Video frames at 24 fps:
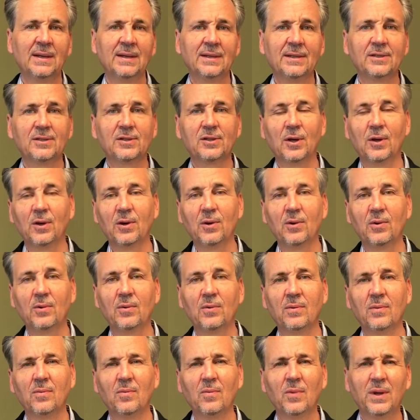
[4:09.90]

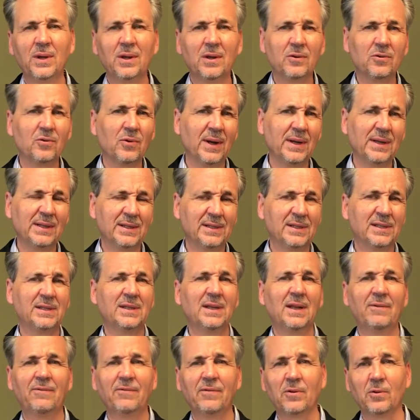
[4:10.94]
So when you're trying to
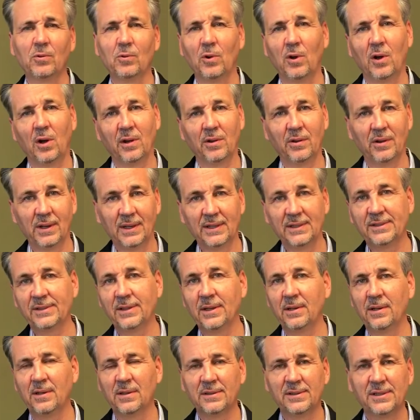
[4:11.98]
sift through all this
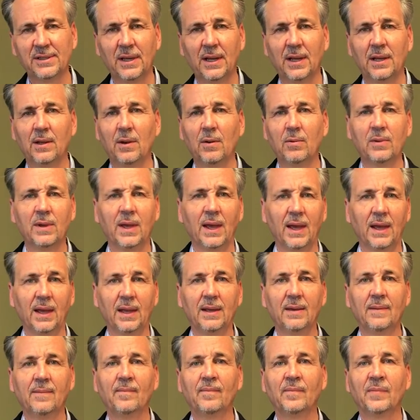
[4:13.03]
and you're saying, okay,